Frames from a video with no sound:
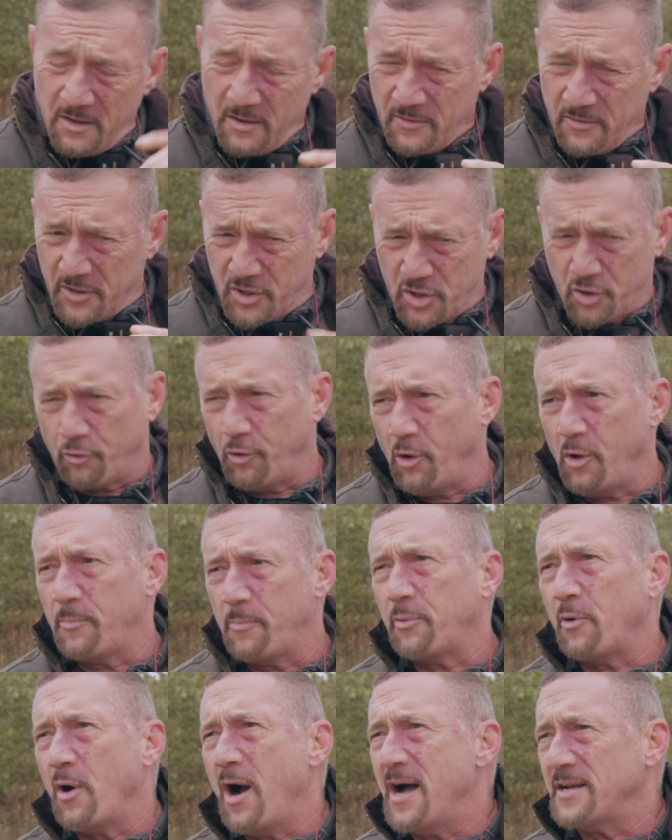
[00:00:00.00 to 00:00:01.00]
the drill
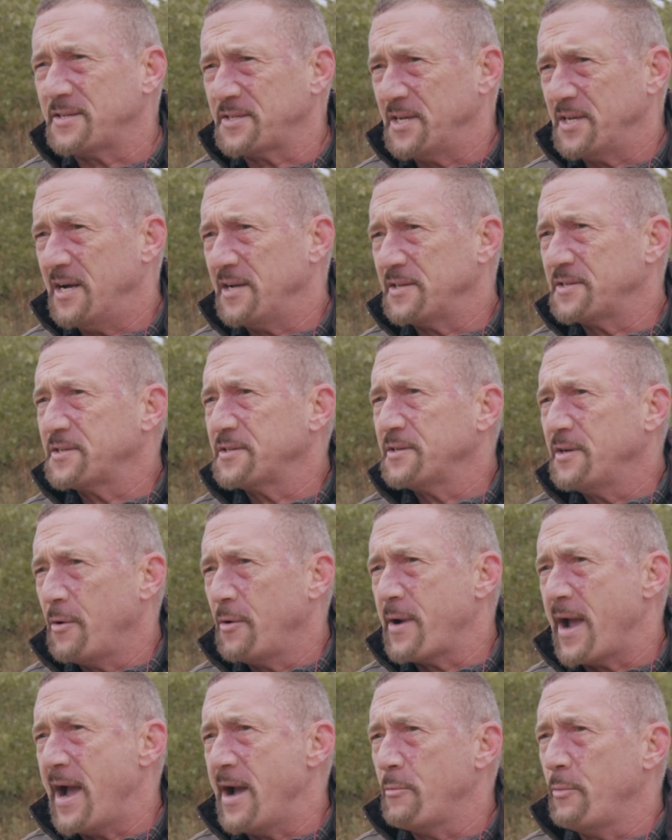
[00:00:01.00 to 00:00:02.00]
process,
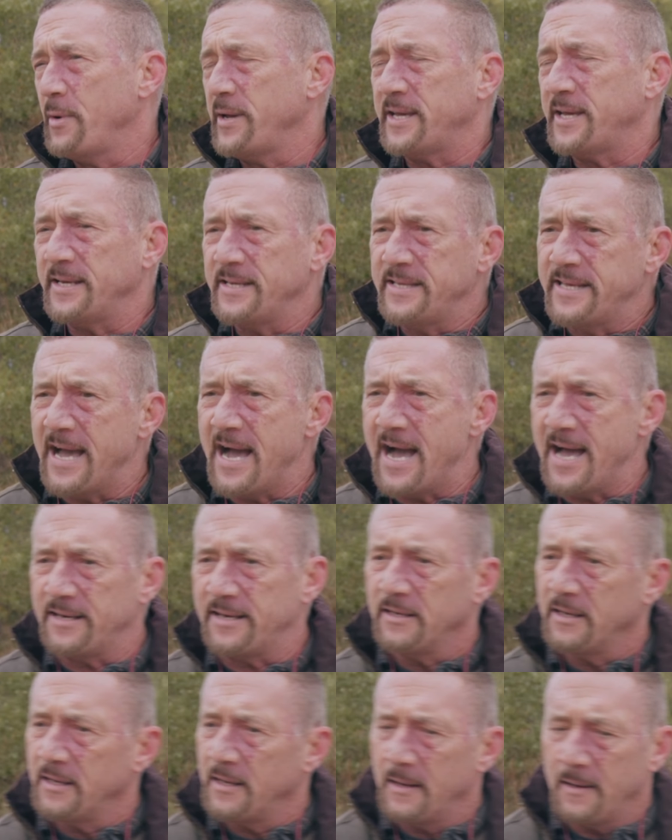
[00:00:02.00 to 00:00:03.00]
okay? We can get
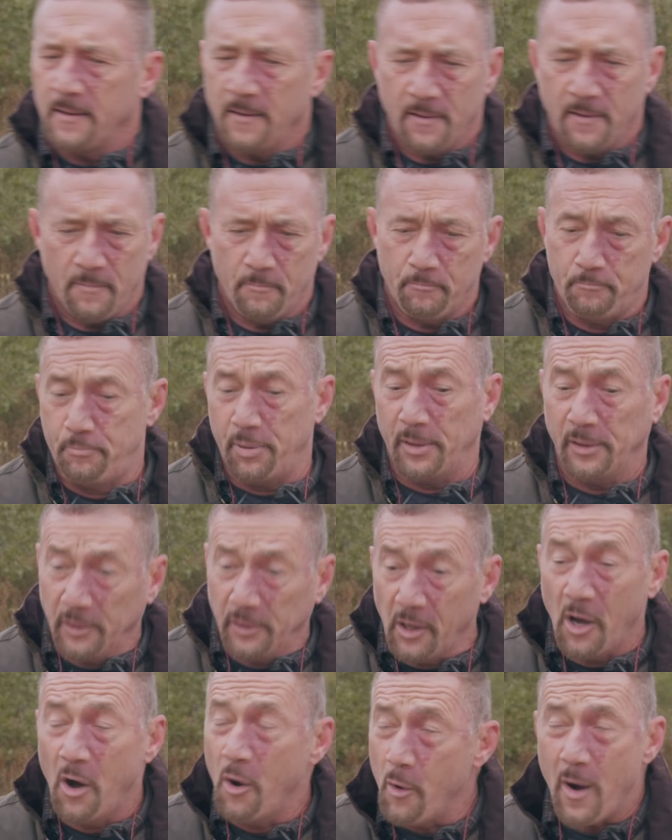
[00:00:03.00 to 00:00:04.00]

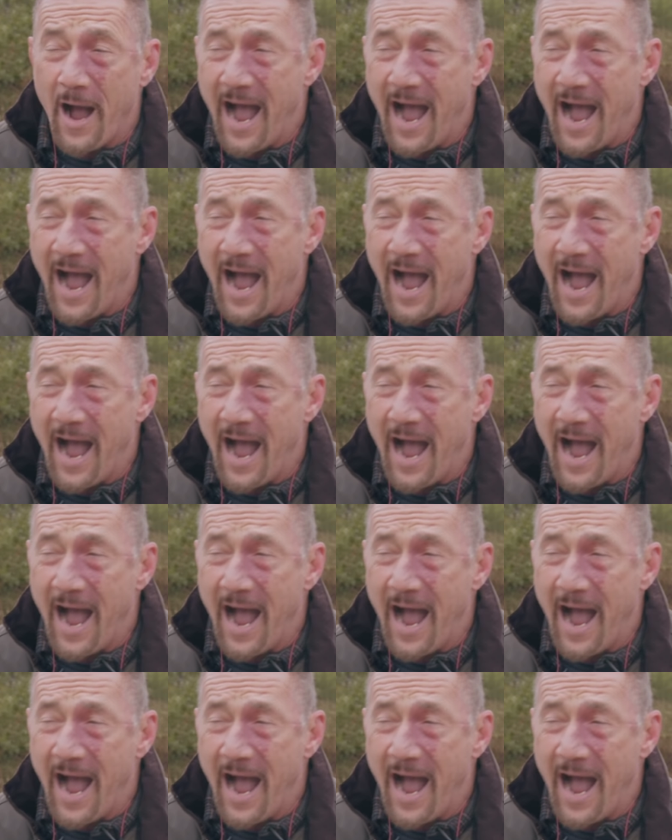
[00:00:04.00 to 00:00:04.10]
below